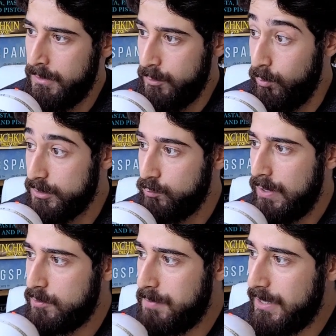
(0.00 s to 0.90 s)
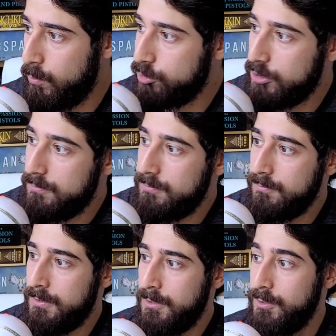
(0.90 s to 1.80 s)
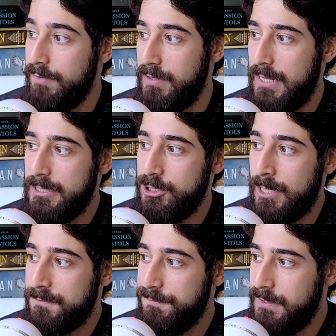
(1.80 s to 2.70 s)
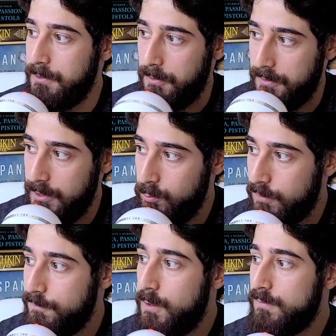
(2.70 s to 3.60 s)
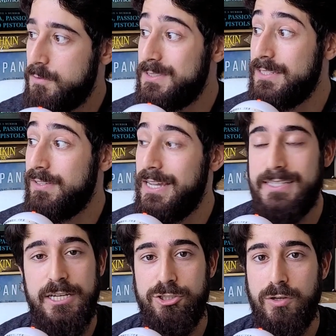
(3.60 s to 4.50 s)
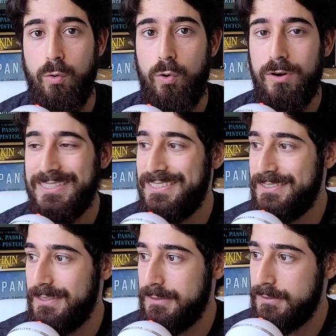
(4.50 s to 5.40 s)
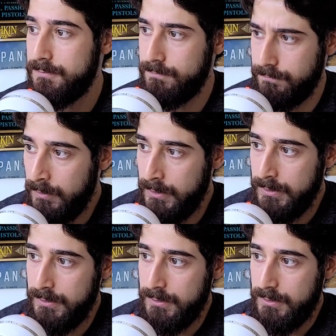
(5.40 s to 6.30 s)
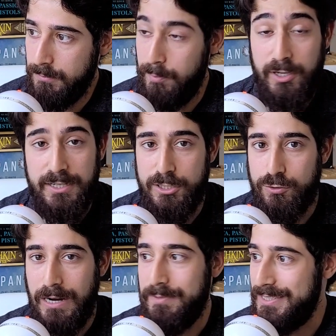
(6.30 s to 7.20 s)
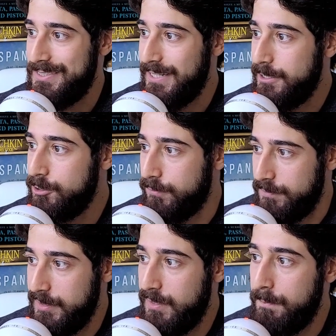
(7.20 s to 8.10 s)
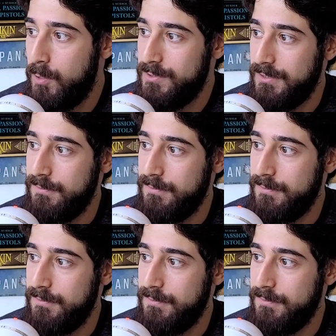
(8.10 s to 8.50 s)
You are surrounded by ocean. You have knowledge, not fear, that you are far from civilization or assistance. Maybe you can describe the stench of decomposing